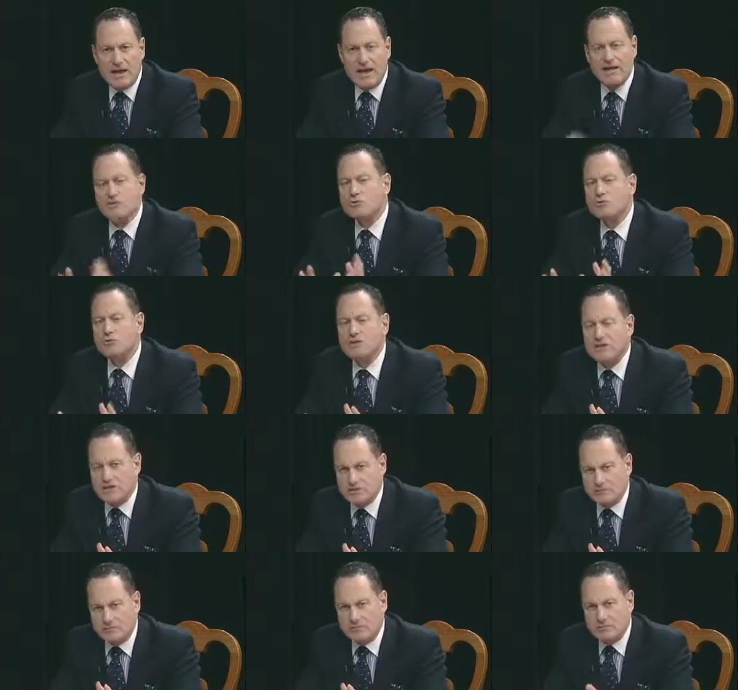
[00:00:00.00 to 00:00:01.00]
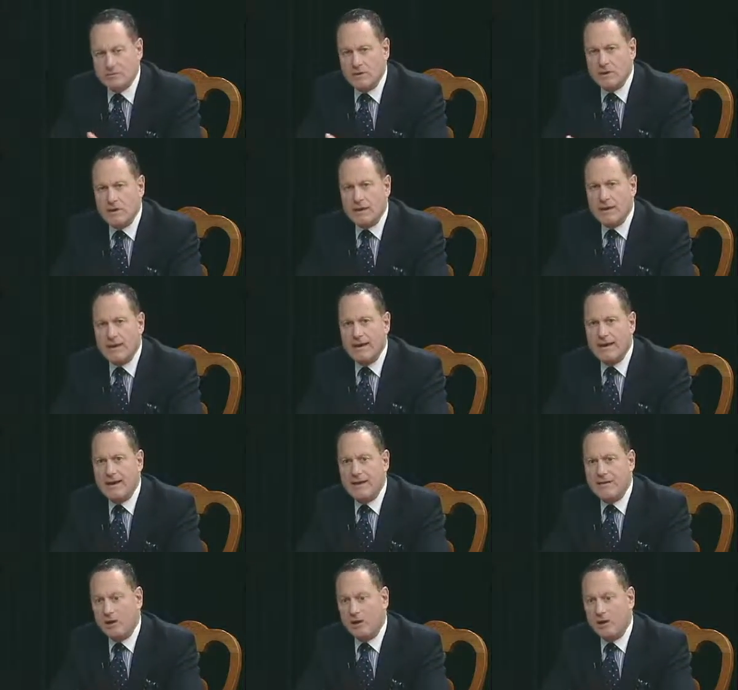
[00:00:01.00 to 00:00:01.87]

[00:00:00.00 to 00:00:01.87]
and Judaism. And